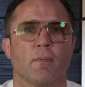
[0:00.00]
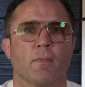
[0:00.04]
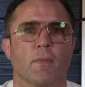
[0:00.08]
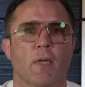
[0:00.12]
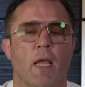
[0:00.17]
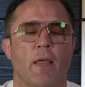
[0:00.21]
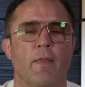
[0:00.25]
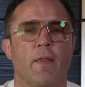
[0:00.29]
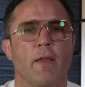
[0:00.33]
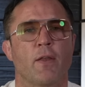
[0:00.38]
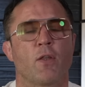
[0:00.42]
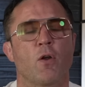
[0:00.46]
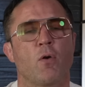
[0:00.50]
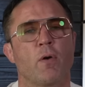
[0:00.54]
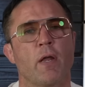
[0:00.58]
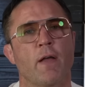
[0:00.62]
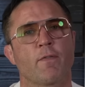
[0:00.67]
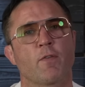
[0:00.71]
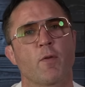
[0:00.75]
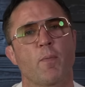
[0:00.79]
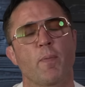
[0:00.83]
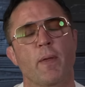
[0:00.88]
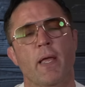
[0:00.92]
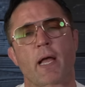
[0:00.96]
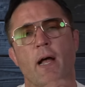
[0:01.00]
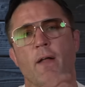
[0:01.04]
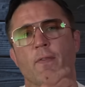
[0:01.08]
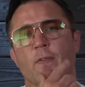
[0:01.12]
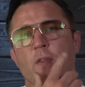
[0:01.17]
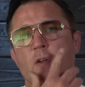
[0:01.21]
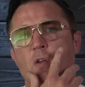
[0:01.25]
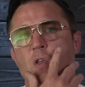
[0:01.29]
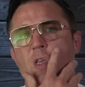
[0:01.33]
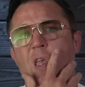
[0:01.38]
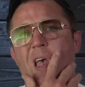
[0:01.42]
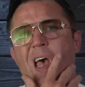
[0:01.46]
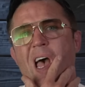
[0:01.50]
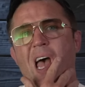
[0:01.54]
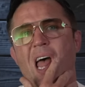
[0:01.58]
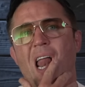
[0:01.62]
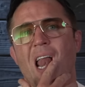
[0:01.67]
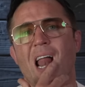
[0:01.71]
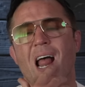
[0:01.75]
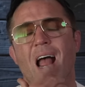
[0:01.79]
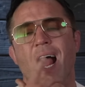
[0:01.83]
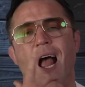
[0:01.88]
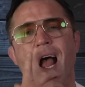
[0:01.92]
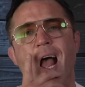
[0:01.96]
And they don't have to be out there yet.
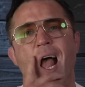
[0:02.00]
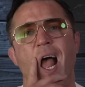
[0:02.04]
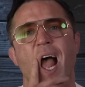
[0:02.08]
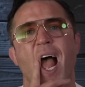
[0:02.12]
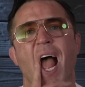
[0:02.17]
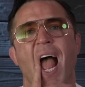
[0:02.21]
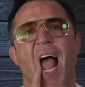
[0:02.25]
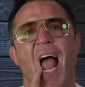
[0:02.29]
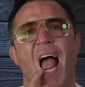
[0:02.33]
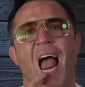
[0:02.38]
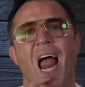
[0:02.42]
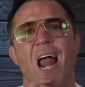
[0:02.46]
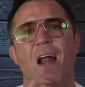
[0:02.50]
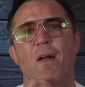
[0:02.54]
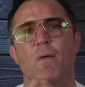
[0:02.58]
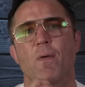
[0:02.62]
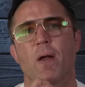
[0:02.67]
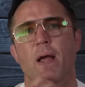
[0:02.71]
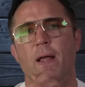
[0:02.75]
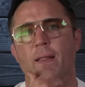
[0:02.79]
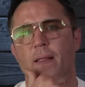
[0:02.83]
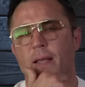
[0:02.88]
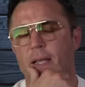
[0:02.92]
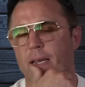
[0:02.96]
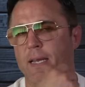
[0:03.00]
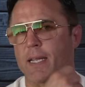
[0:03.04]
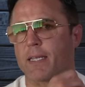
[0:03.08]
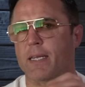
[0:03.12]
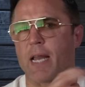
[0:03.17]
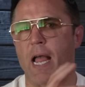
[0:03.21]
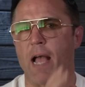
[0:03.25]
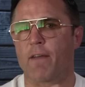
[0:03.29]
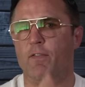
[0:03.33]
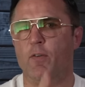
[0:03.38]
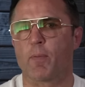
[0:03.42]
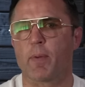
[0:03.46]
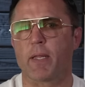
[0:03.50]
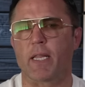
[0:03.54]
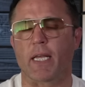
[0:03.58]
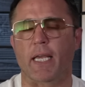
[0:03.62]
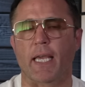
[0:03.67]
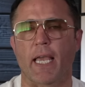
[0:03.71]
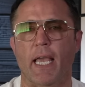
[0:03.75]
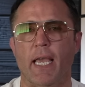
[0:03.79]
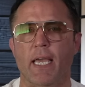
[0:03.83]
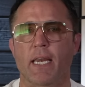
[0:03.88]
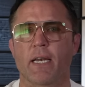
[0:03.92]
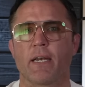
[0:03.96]
Right? Like, it doesn't have to be the
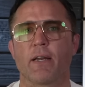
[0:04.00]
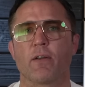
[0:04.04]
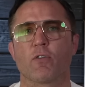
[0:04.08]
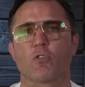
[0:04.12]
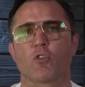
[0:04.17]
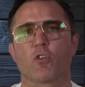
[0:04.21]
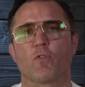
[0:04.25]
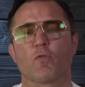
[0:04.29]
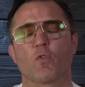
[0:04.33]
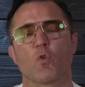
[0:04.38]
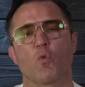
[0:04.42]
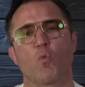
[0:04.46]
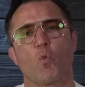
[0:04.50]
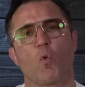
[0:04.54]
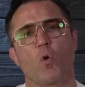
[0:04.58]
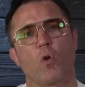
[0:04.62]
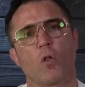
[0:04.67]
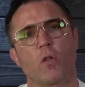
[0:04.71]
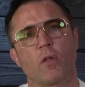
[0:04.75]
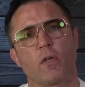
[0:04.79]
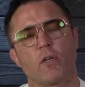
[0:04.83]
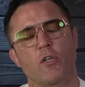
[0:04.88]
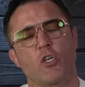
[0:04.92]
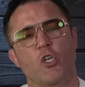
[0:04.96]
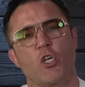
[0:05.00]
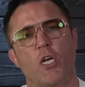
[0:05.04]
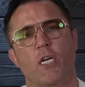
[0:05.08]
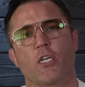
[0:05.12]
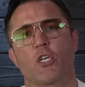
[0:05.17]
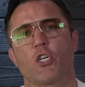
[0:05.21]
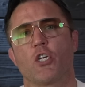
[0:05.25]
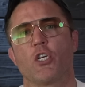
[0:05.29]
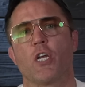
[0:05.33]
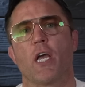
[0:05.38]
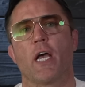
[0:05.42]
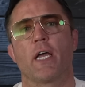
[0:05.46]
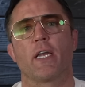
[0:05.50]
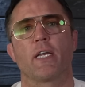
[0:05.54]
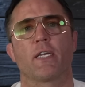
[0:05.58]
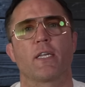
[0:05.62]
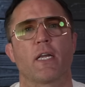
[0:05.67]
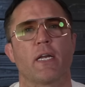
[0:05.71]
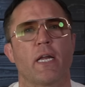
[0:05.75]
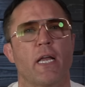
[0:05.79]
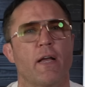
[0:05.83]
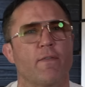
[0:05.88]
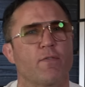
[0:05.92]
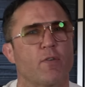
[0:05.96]
Cannoneers of the world just yet. It
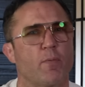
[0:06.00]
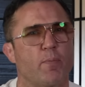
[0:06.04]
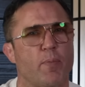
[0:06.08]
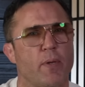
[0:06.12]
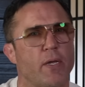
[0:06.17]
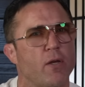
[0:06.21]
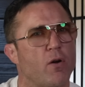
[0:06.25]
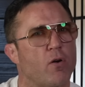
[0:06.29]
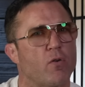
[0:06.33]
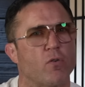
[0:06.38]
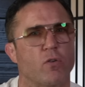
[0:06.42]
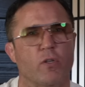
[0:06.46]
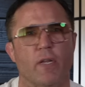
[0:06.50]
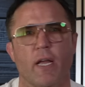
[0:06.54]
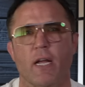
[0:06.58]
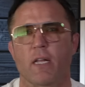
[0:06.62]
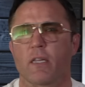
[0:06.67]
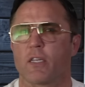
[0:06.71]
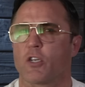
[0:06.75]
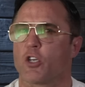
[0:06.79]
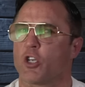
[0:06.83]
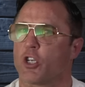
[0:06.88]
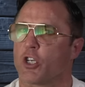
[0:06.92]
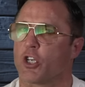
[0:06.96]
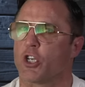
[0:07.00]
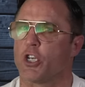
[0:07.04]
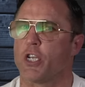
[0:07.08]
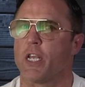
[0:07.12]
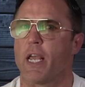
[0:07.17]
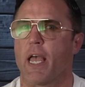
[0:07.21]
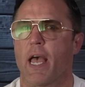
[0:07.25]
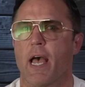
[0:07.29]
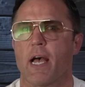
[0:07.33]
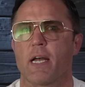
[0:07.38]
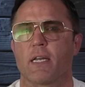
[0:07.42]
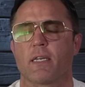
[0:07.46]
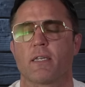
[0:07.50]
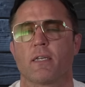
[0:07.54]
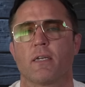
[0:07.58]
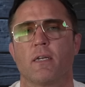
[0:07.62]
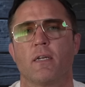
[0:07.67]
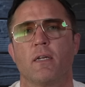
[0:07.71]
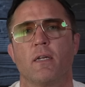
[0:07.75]
doesn't have to be Arnold Allen just yet.